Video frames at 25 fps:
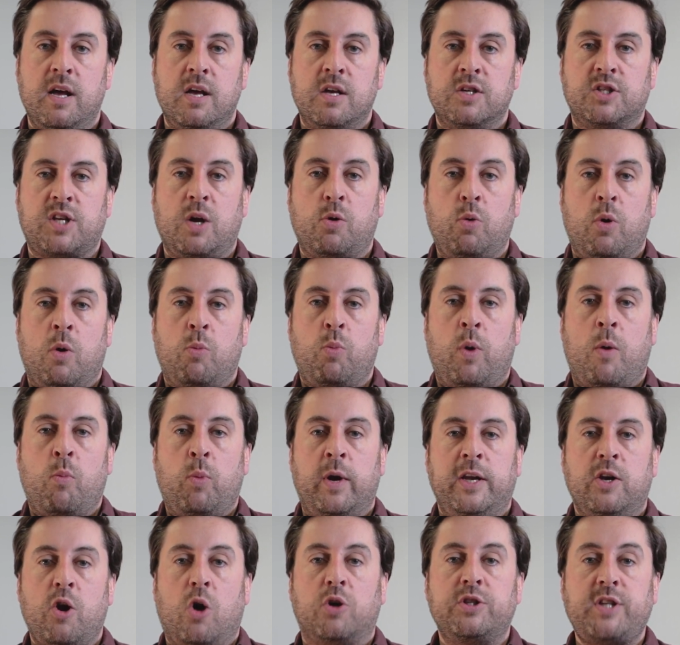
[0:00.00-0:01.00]
So
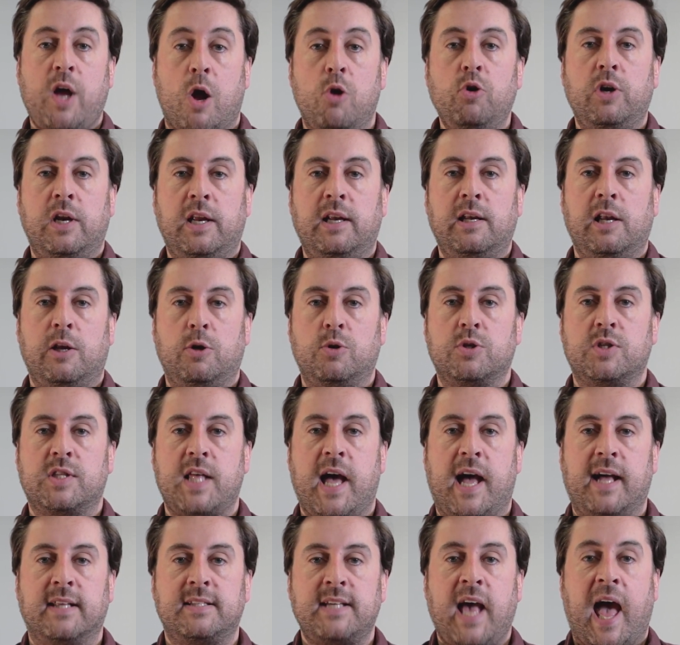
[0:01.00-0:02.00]
we not only lose
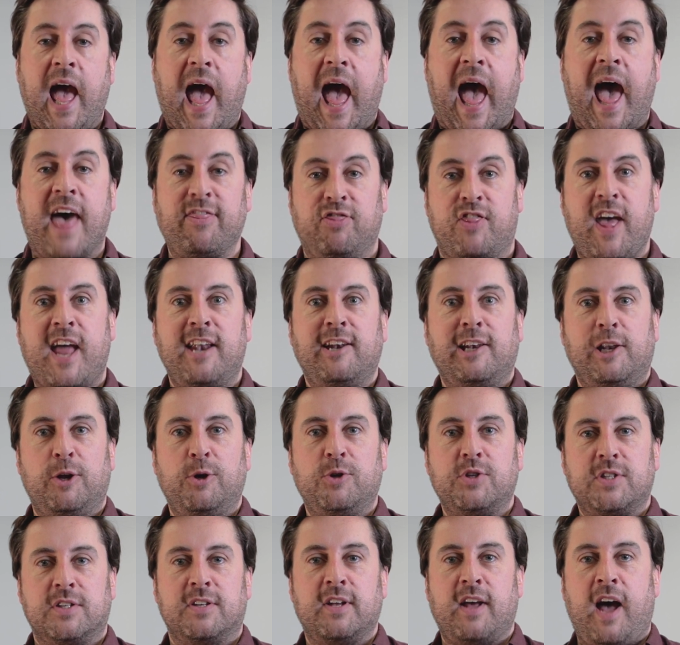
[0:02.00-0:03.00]
that and then
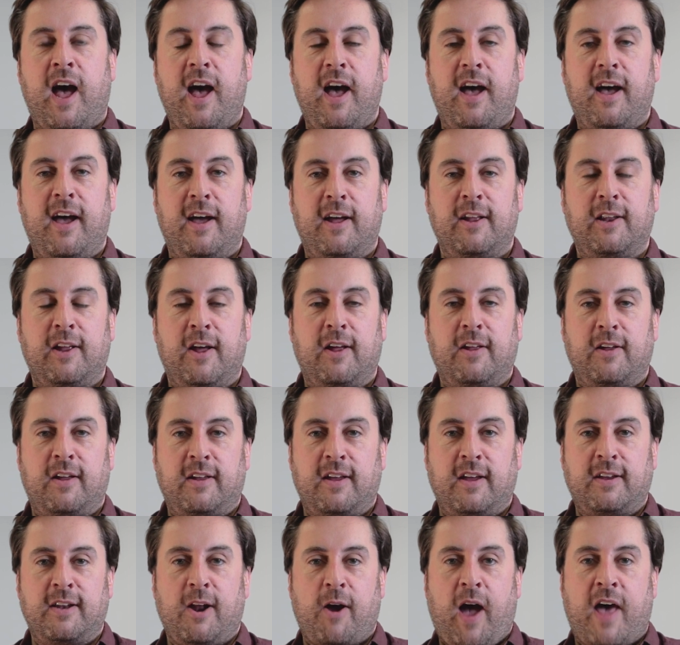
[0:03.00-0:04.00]
lose,
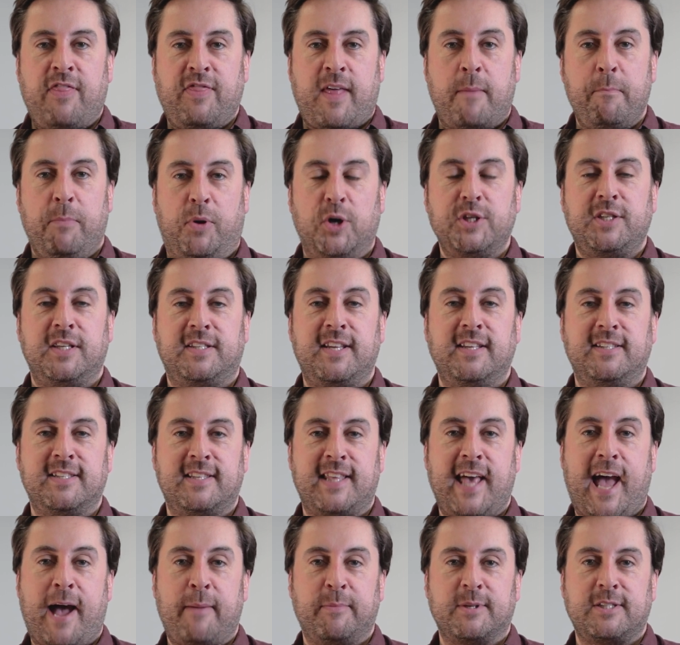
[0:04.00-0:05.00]
and then put it into
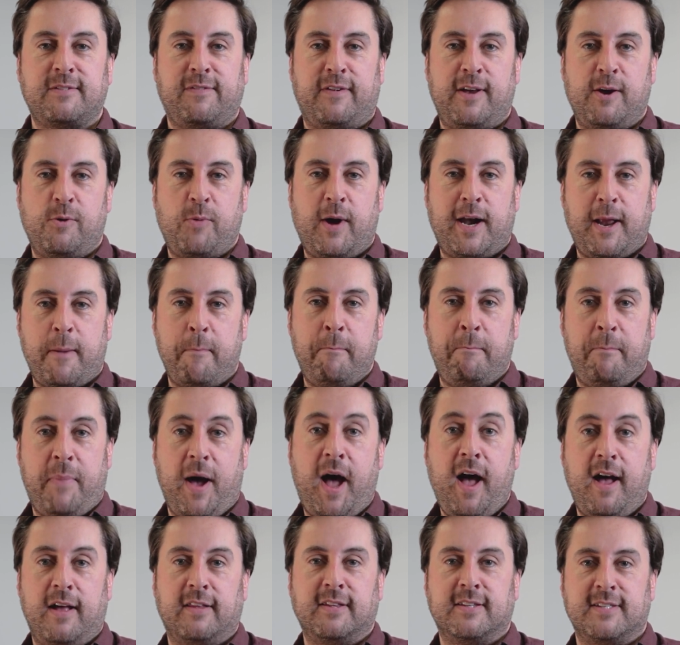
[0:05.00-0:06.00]
the atmosphere when it
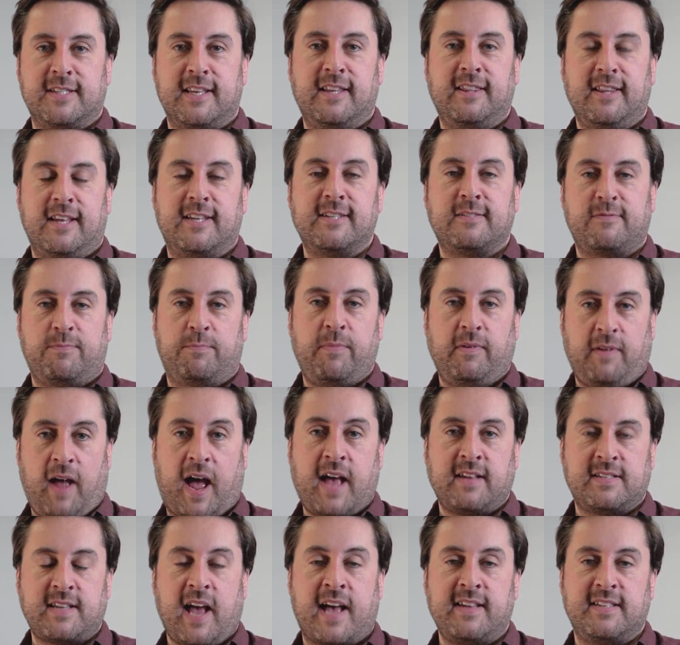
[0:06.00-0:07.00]
burns in these,
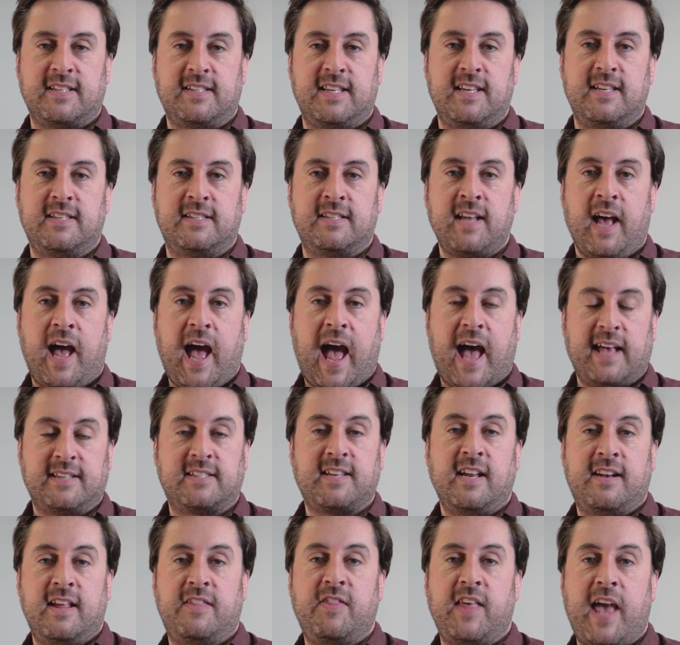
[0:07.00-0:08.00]
as it has
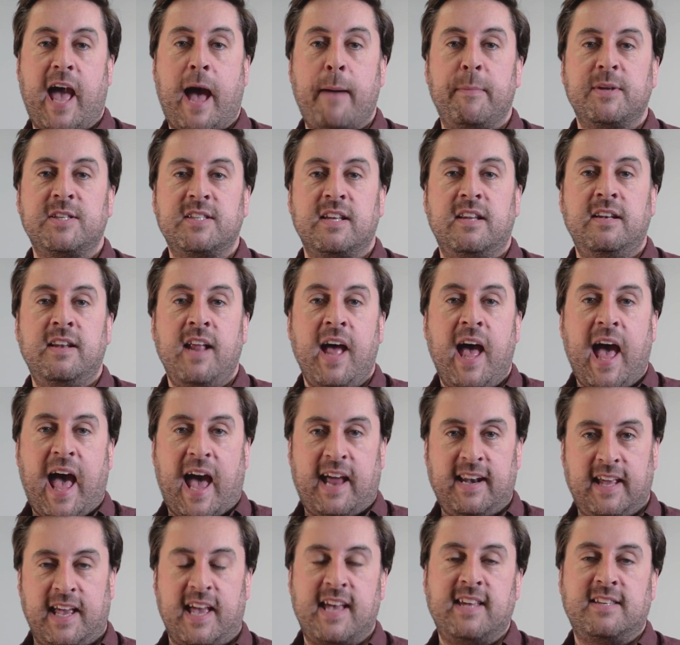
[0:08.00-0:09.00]
done in the Amazon,
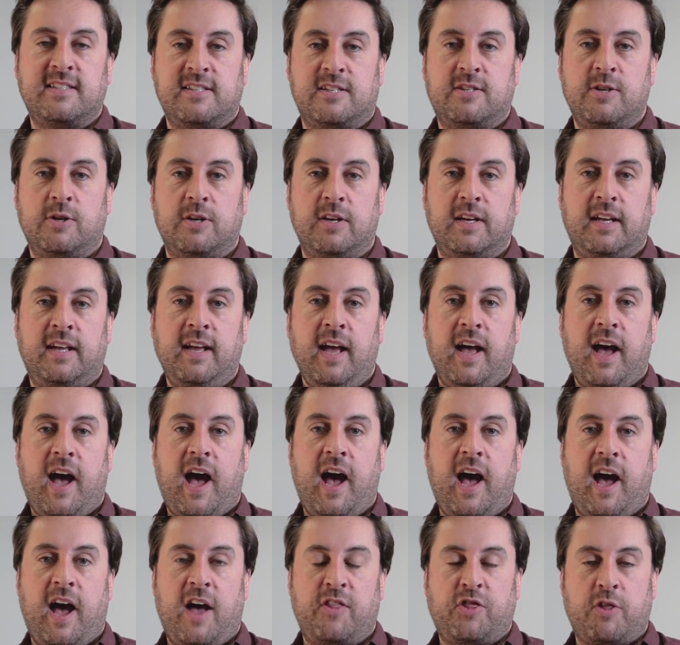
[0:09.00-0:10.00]
and it is doing
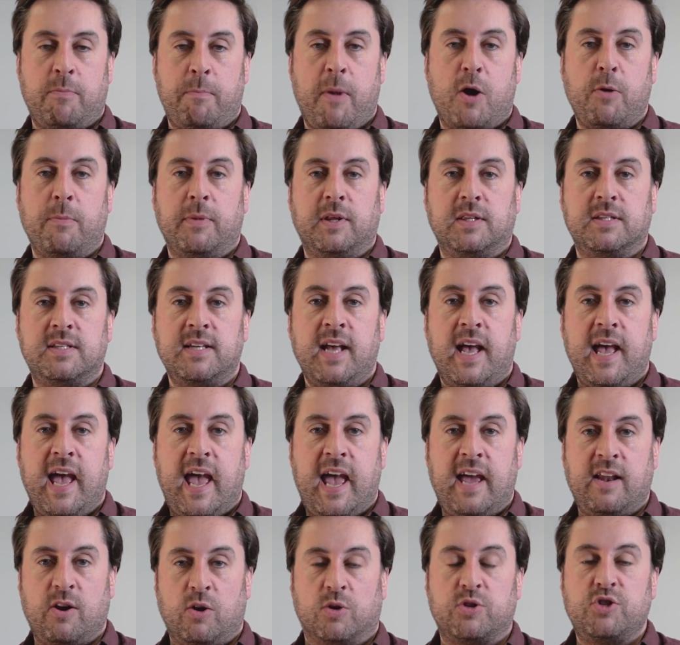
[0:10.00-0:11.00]
at the moment
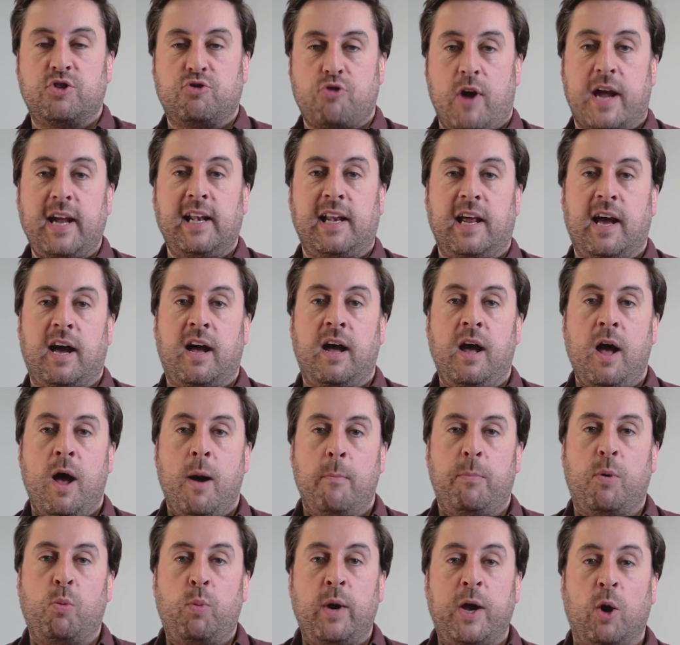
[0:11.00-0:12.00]
in Australia,
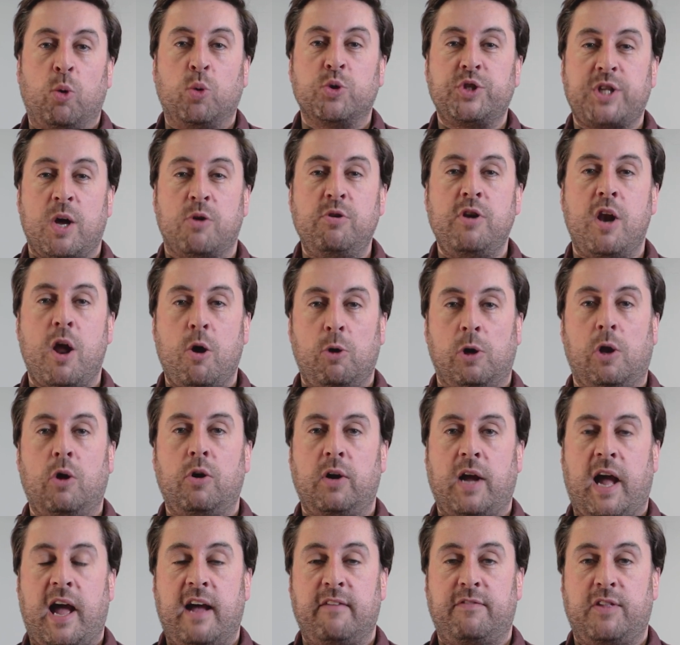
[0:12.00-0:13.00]
but we also no
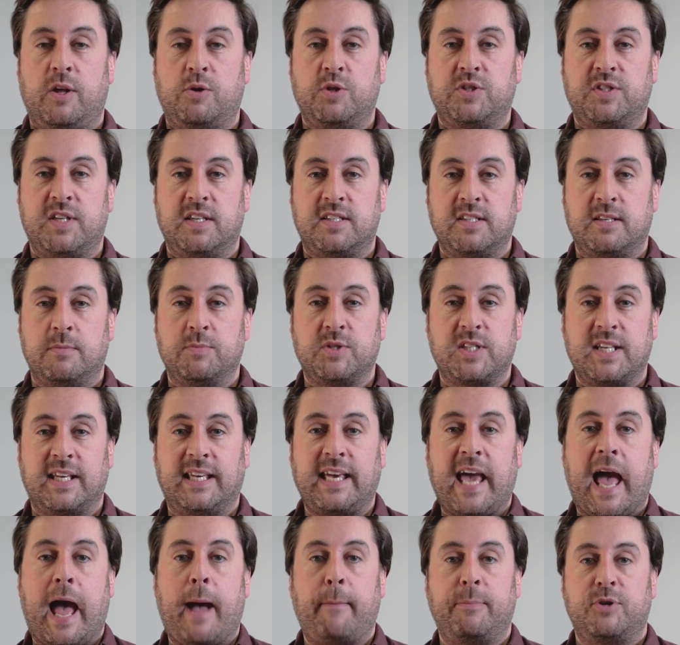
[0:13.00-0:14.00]
longer have those systems to
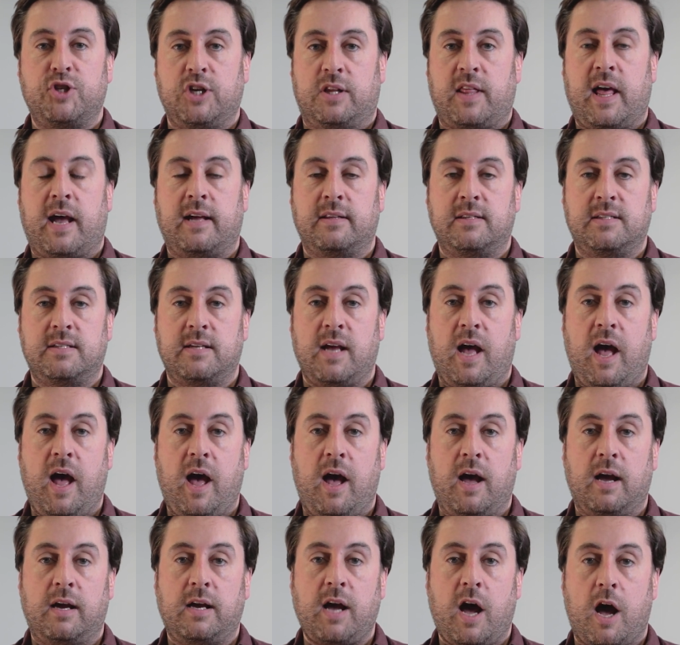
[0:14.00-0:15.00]
capture that
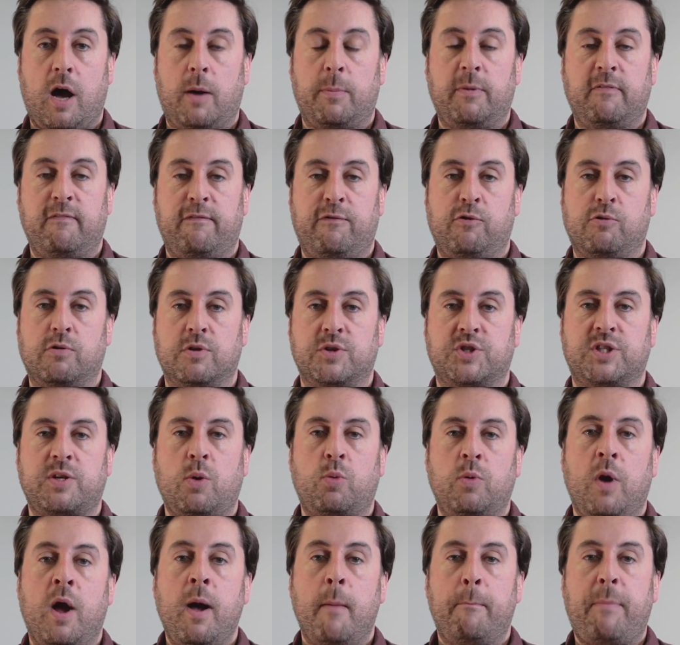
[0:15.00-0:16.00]
carbon for us.
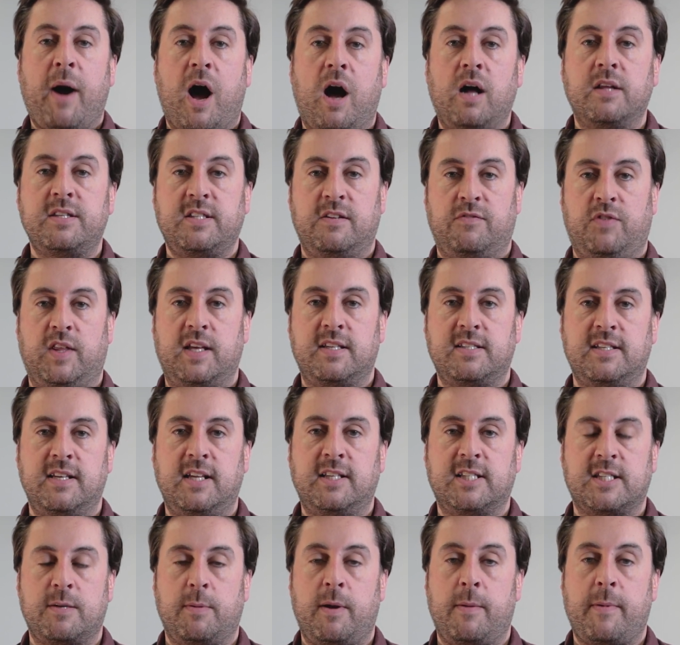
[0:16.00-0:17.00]
So part of this
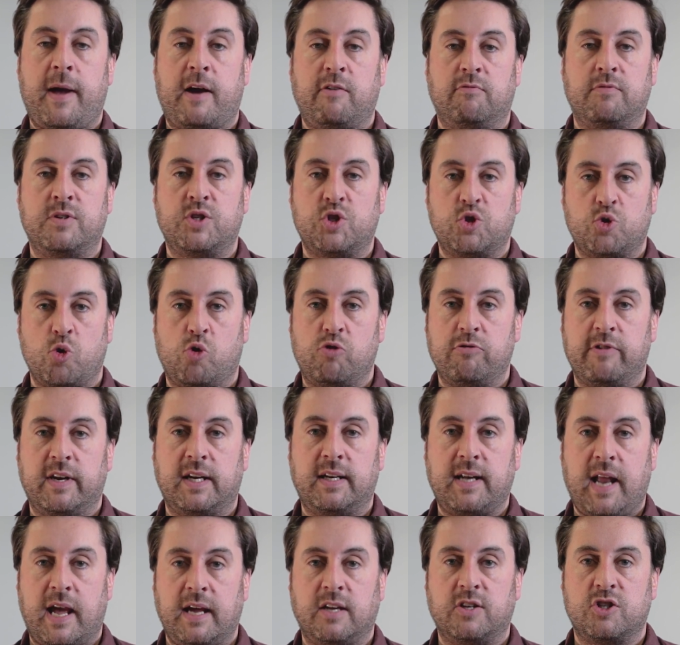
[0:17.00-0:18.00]
needs to be about
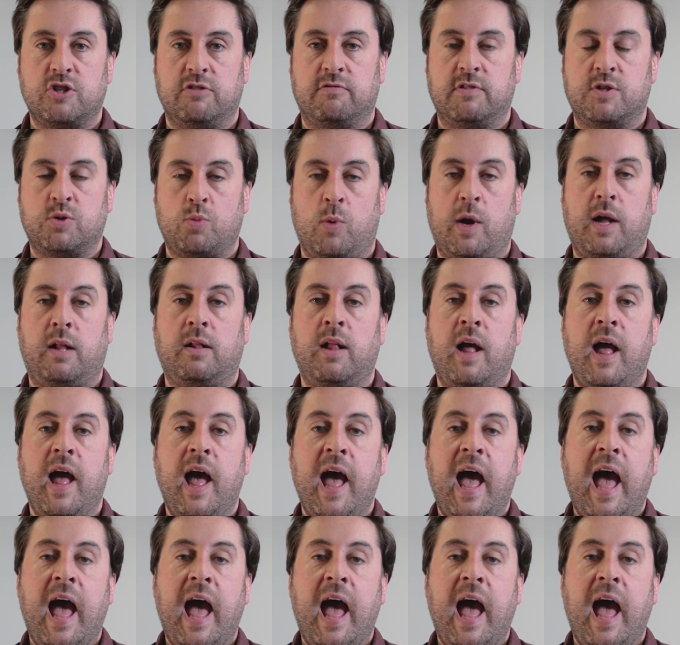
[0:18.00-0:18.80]
restoring nature as well.